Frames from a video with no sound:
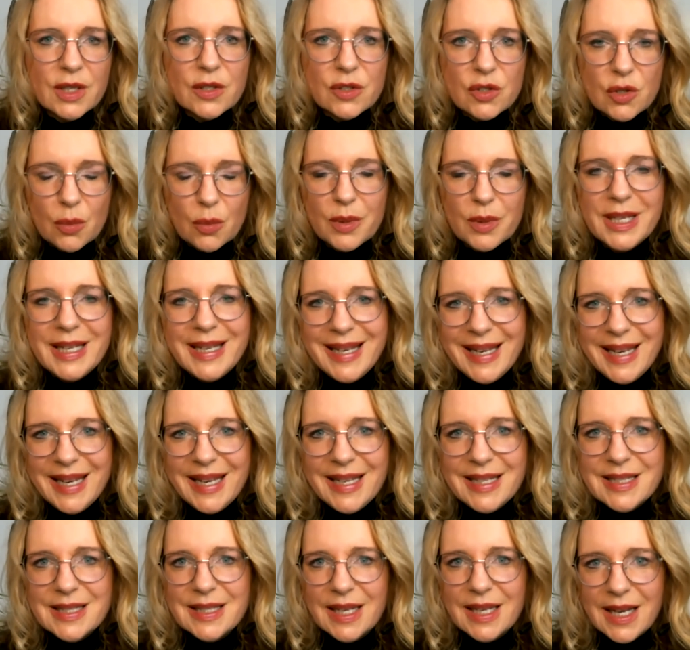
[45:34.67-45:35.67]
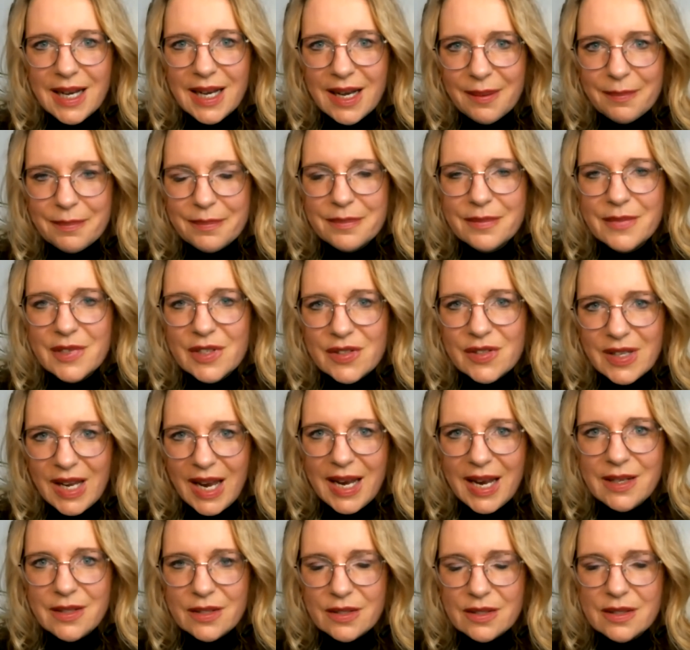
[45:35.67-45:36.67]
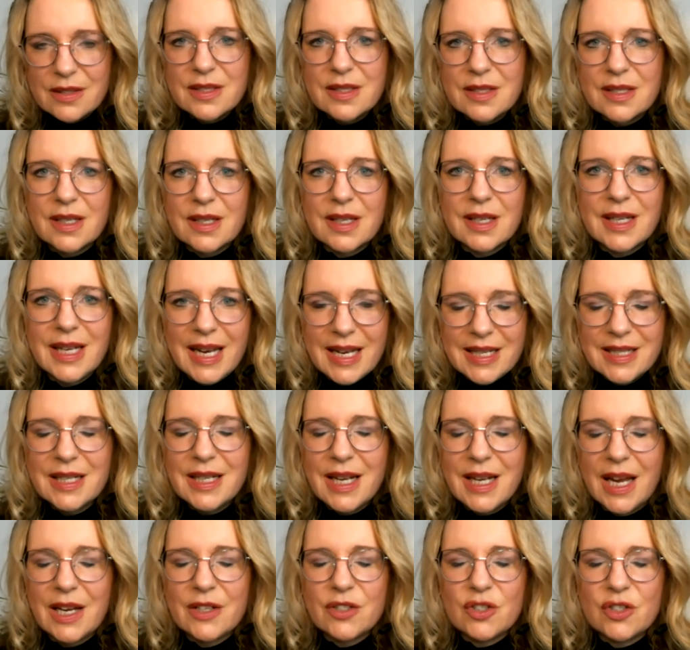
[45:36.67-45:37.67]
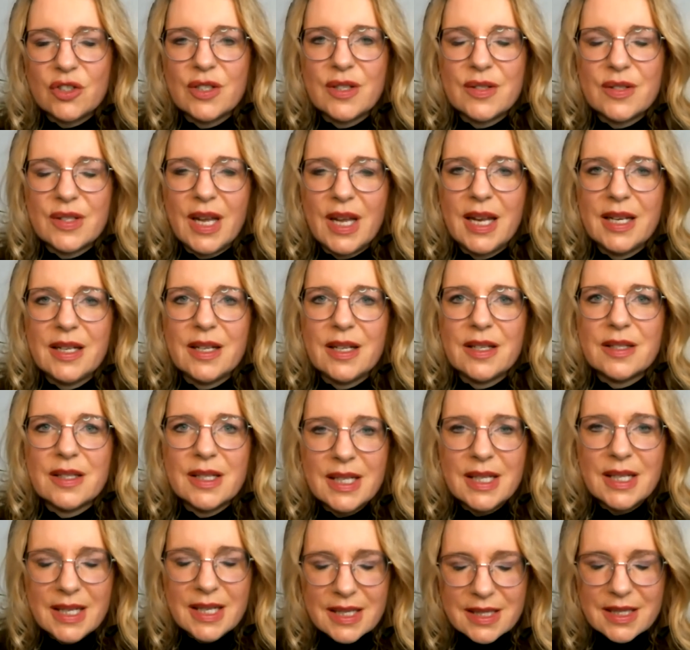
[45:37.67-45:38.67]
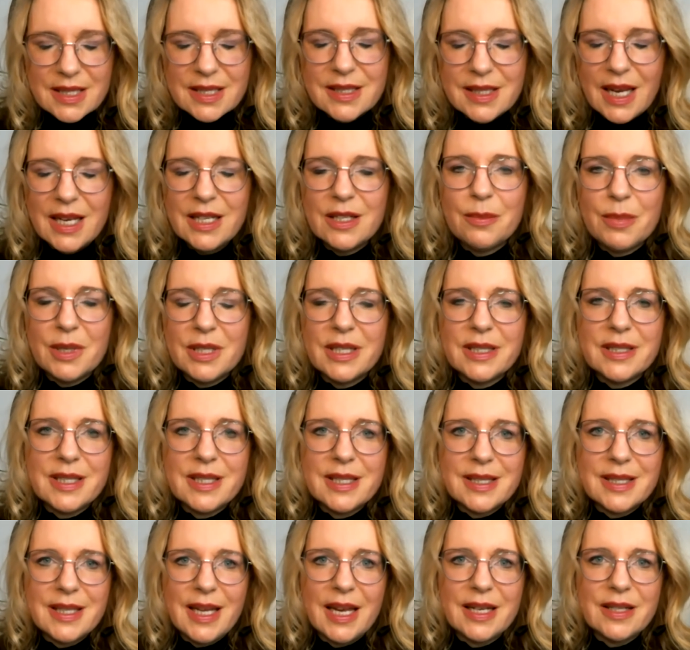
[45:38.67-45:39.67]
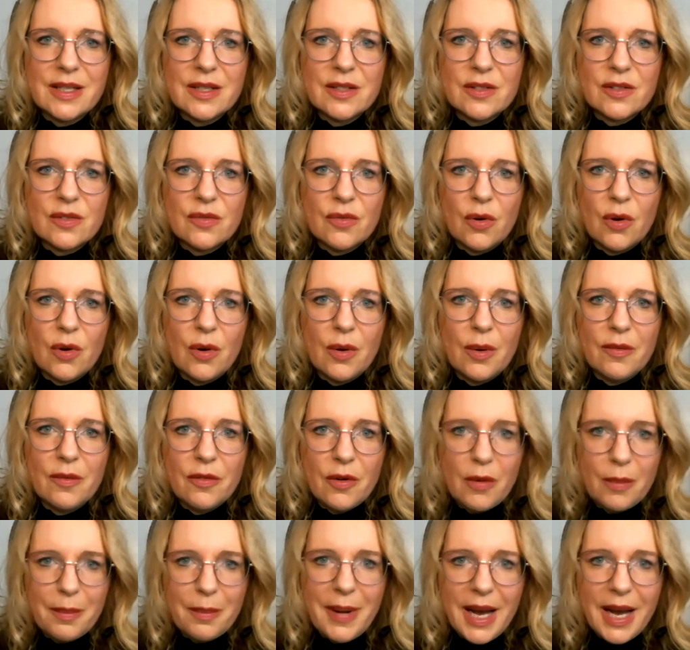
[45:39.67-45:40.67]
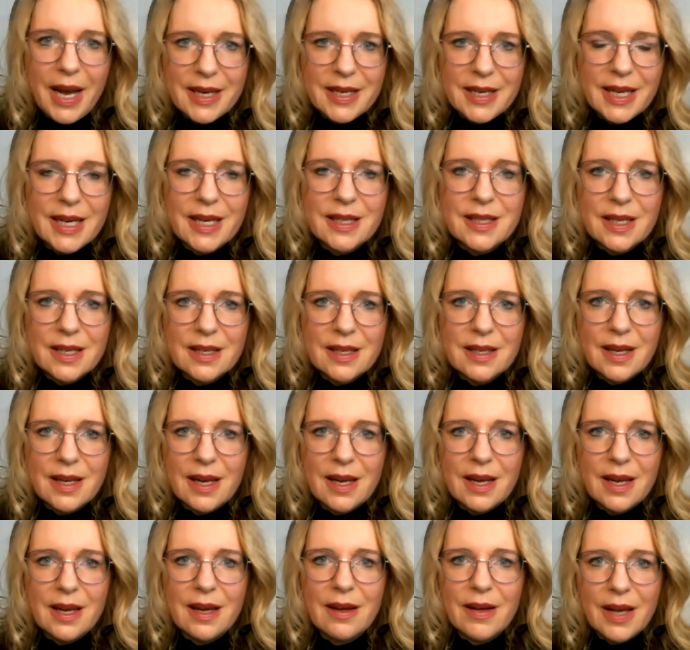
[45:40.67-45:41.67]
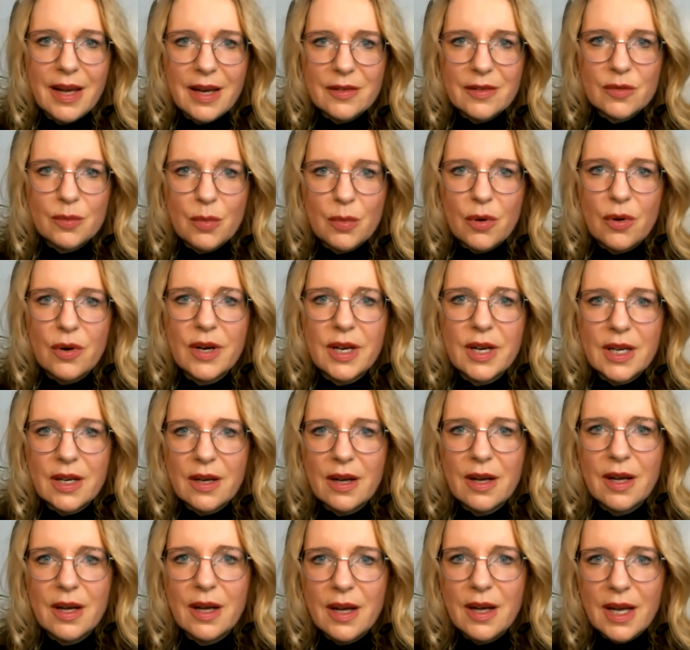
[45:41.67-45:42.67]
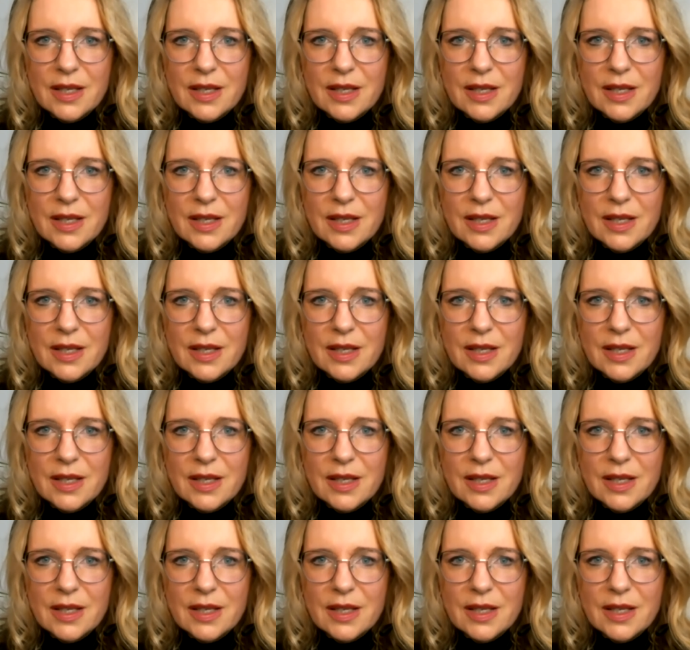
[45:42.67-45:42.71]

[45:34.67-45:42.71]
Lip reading: So we need standards, international standards, sustainability standards for mining and then exploring